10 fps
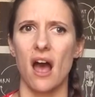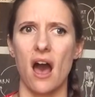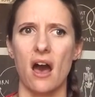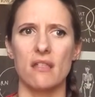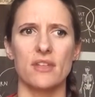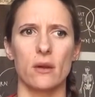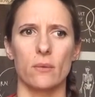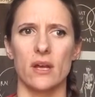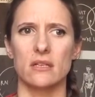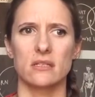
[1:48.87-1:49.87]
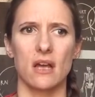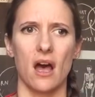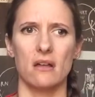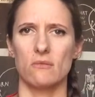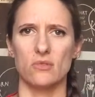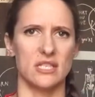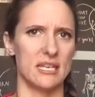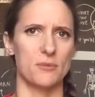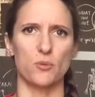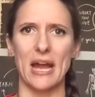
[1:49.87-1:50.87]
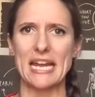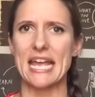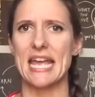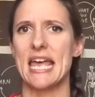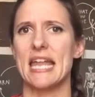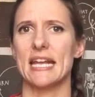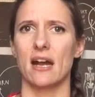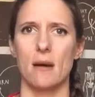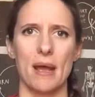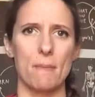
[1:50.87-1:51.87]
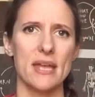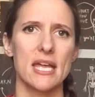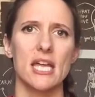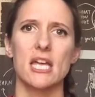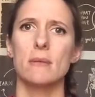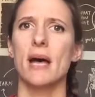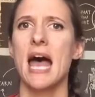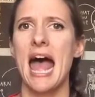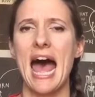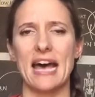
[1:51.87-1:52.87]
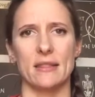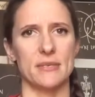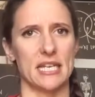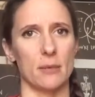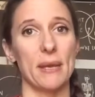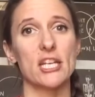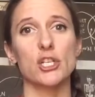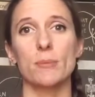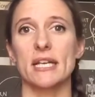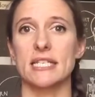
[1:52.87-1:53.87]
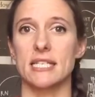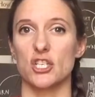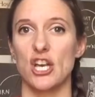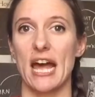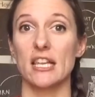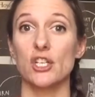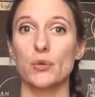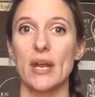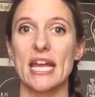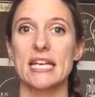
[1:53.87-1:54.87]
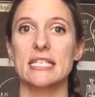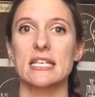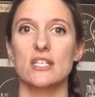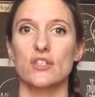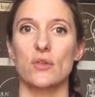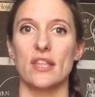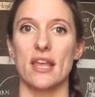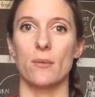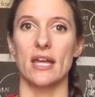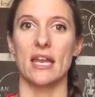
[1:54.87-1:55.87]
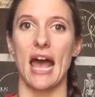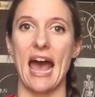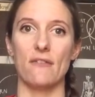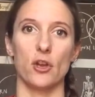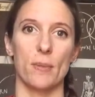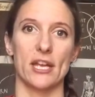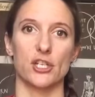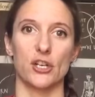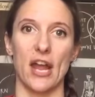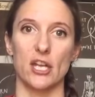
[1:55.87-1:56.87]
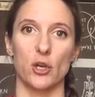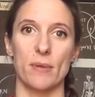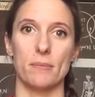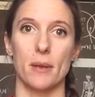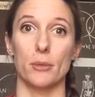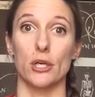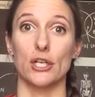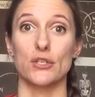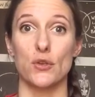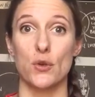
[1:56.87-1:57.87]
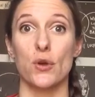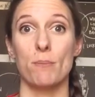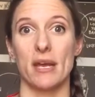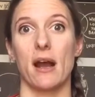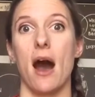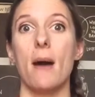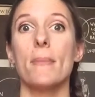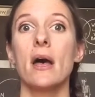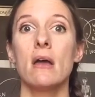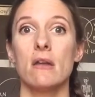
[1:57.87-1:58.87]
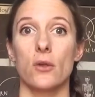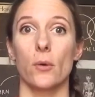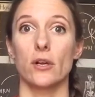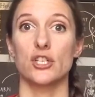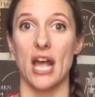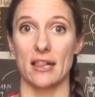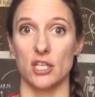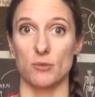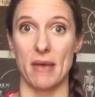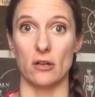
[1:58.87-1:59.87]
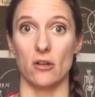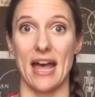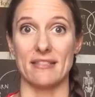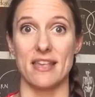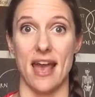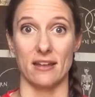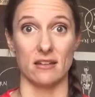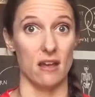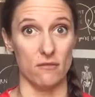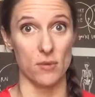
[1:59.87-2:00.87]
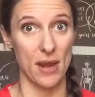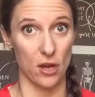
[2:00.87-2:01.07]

Uh, there was, I zipped right in, got my bib, had them take a picture because it's a challenge race, so that they would have your picture and your bib number so you could pick up your challenge medal at the end of the